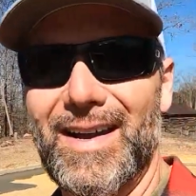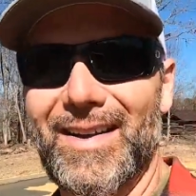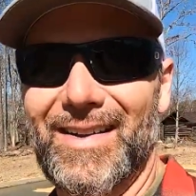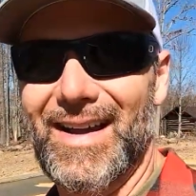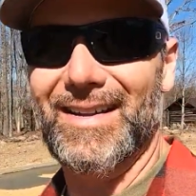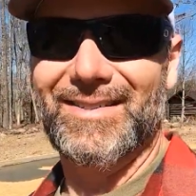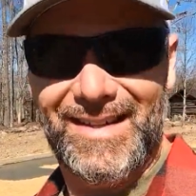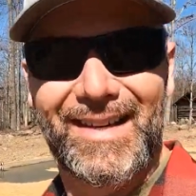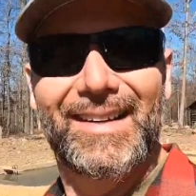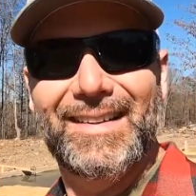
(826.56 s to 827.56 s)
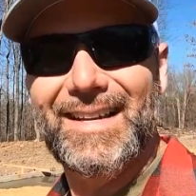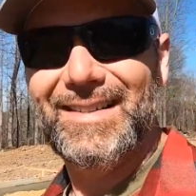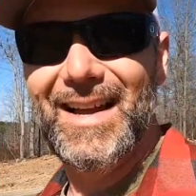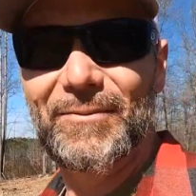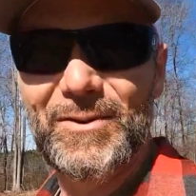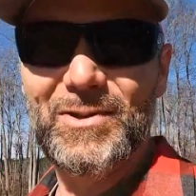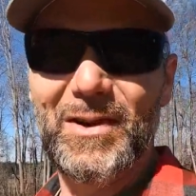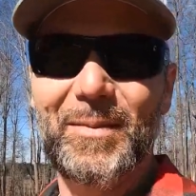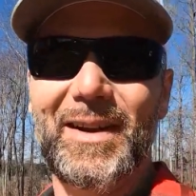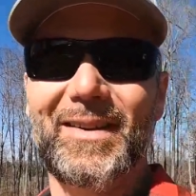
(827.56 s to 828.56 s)
right here, guys. Thanks a lot for
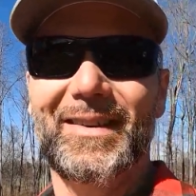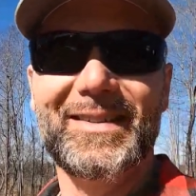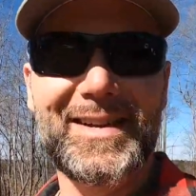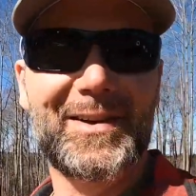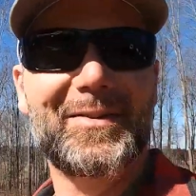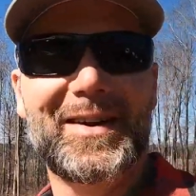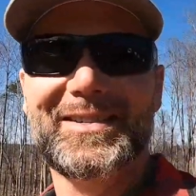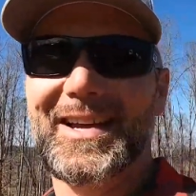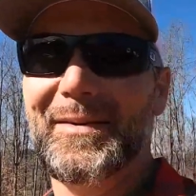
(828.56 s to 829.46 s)
joining me here on the Stony Ridge.